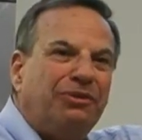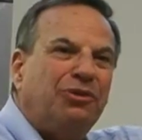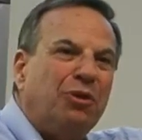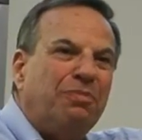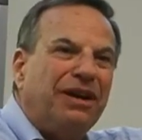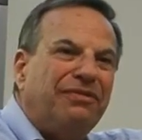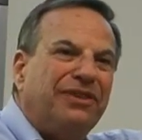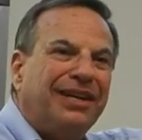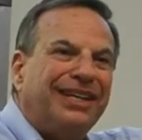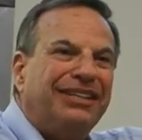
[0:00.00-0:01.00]
group
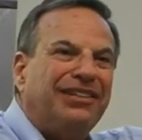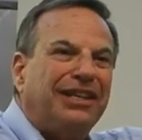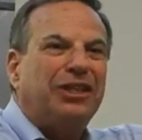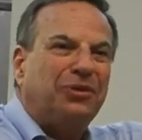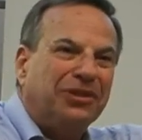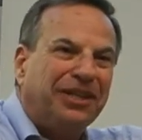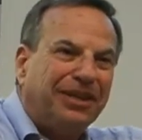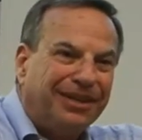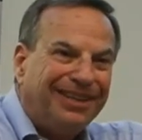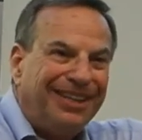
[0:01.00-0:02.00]
of intellectuals
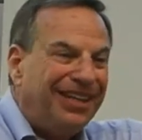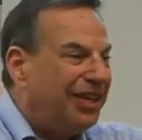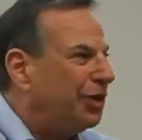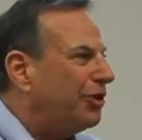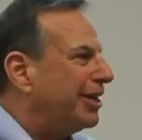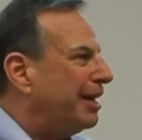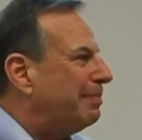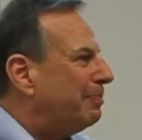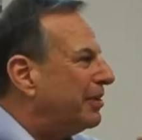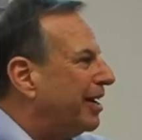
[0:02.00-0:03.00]
here, you could come
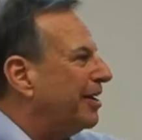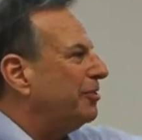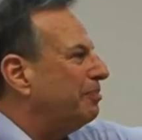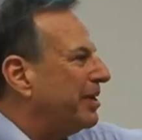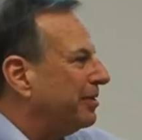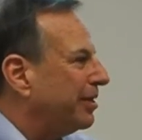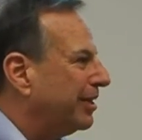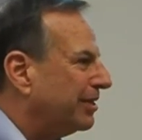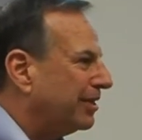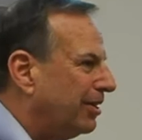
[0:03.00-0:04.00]
up with 100 better
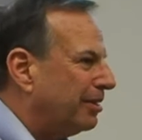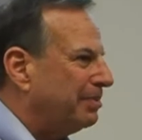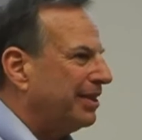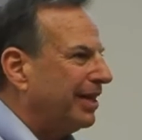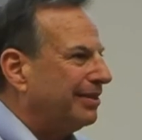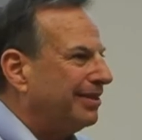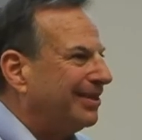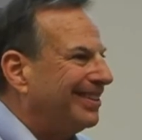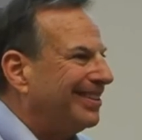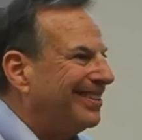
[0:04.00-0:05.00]
things than carbon tax
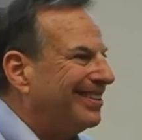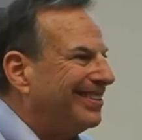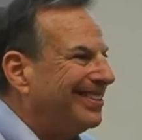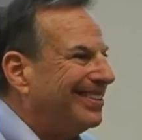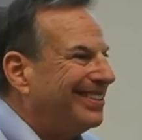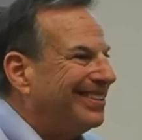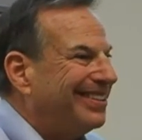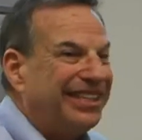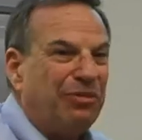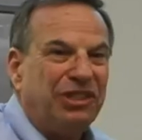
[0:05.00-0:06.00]

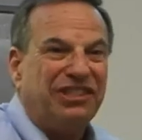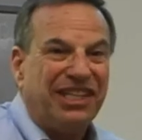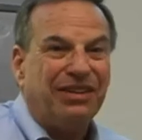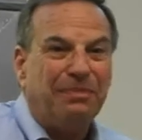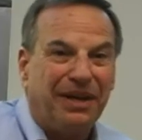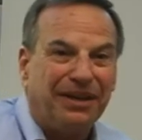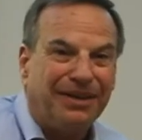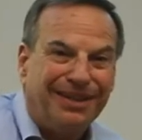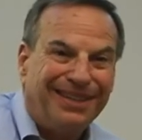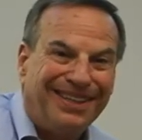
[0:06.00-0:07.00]
that would sell it
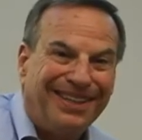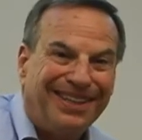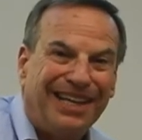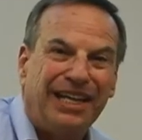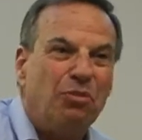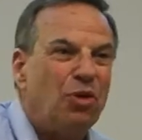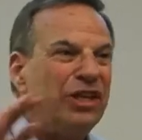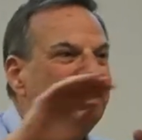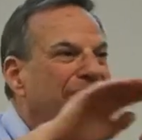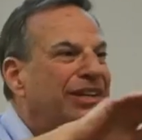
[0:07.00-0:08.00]
better. And it
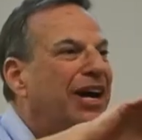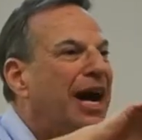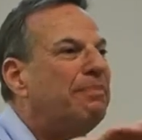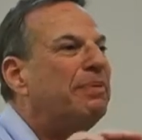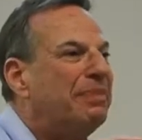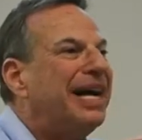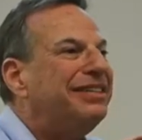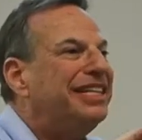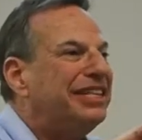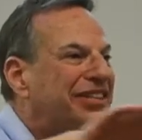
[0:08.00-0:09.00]
wouldn't
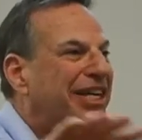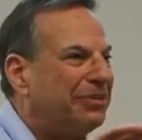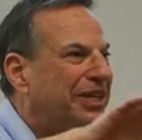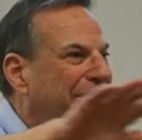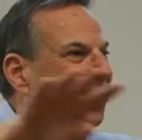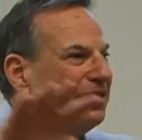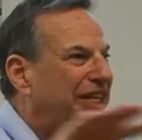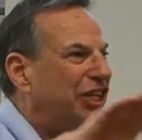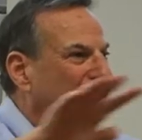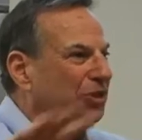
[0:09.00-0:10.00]
compromise the integrity of
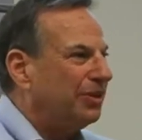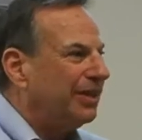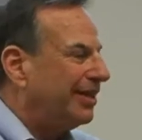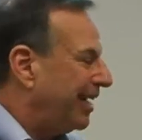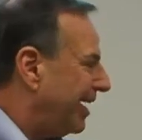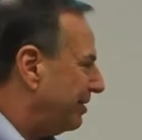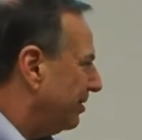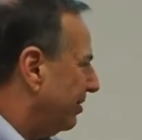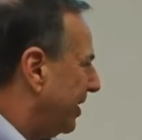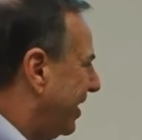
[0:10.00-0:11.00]
the issue. I don't
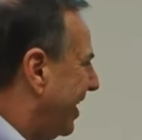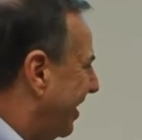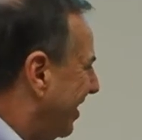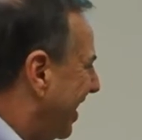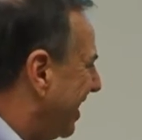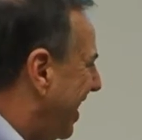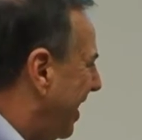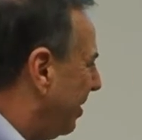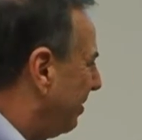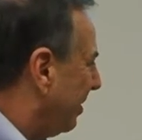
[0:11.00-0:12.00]
know, an
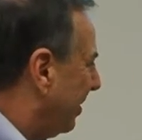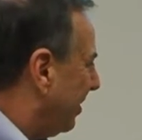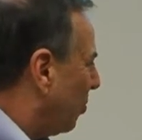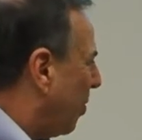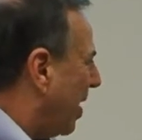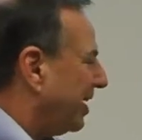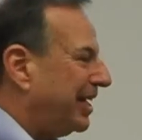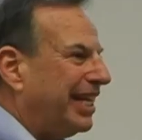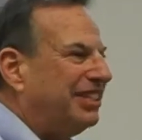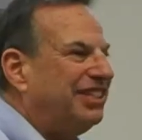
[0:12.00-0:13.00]
air
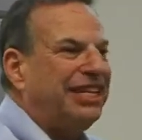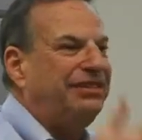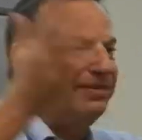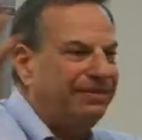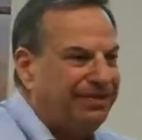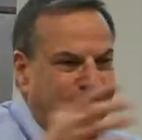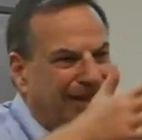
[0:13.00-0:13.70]
quality incentive. So,